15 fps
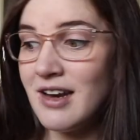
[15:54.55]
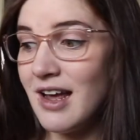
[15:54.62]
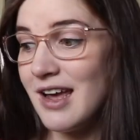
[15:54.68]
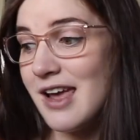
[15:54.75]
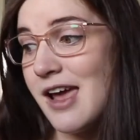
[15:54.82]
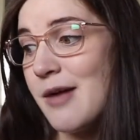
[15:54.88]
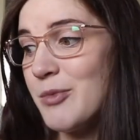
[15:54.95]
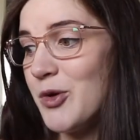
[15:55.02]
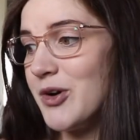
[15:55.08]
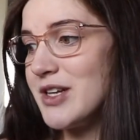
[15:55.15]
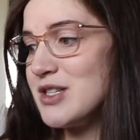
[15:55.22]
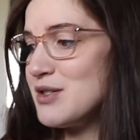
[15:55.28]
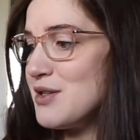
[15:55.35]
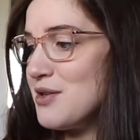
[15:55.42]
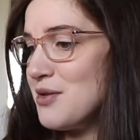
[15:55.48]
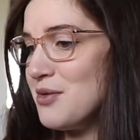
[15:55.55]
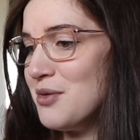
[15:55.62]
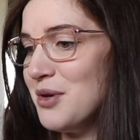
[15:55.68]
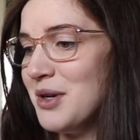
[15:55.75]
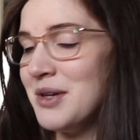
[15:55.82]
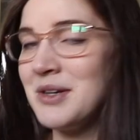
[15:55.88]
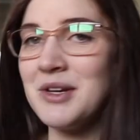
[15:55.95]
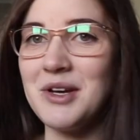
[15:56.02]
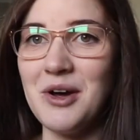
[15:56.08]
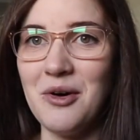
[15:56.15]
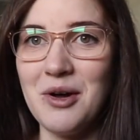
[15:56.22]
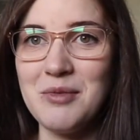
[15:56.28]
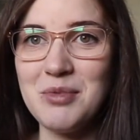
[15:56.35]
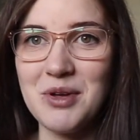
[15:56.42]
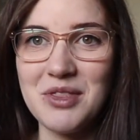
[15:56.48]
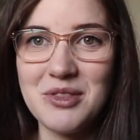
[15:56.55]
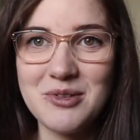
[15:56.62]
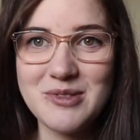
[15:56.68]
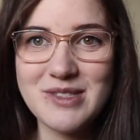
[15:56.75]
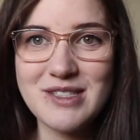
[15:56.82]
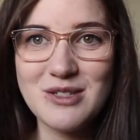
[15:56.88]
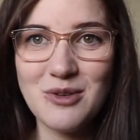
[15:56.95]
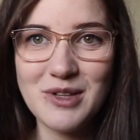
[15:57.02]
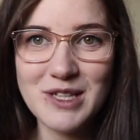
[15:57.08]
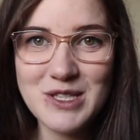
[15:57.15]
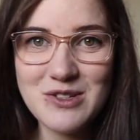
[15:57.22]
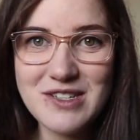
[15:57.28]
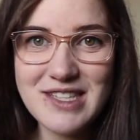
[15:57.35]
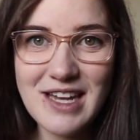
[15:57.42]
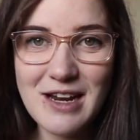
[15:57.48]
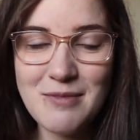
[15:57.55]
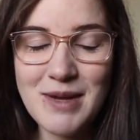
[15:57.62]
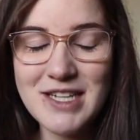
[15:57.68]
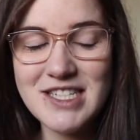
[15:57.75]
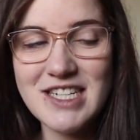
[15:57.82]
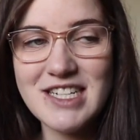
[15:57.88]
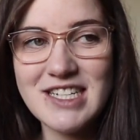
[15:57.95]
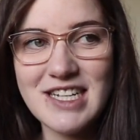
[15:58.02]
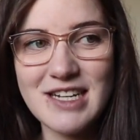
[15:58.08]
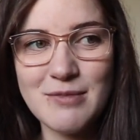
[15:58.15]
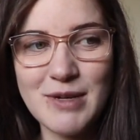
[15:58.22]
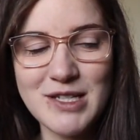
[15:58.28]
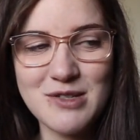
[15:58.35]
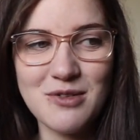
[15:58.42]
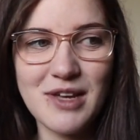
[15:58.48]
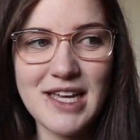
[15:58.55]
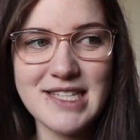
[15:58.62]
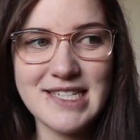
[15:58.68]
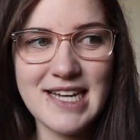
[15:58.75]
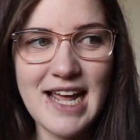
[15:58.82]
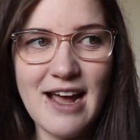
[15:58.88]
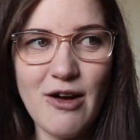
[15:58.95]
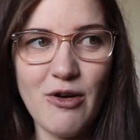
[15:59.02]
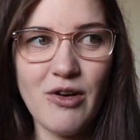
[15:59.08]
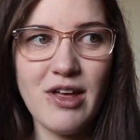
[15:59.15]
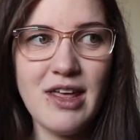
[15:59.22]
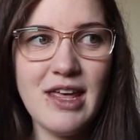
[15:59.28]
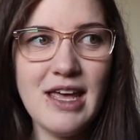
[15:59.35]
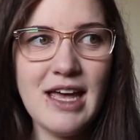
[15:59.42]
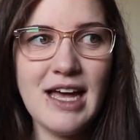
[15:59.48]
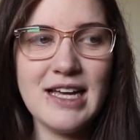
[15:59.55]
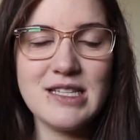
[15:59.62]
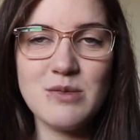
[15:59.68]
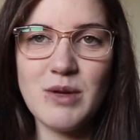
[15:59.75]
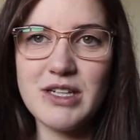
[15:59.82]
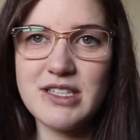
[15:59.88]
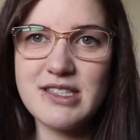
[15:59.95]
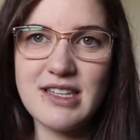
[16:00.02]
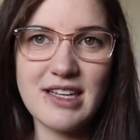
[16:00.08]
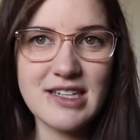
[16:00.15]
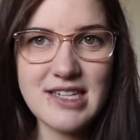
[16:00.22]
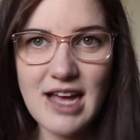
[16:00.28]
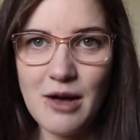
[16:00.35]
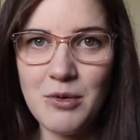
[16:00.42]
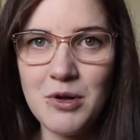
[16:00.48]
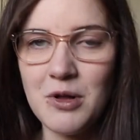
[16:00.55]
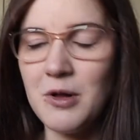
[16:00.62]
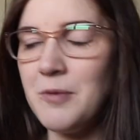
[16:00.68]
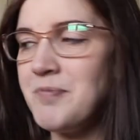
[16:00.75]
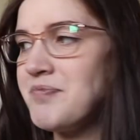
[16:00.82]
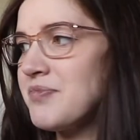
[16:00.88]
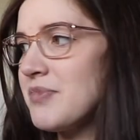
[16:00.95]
I am going to go and put those toiletries that I mentioned in my suitcase now, as well as like a towel,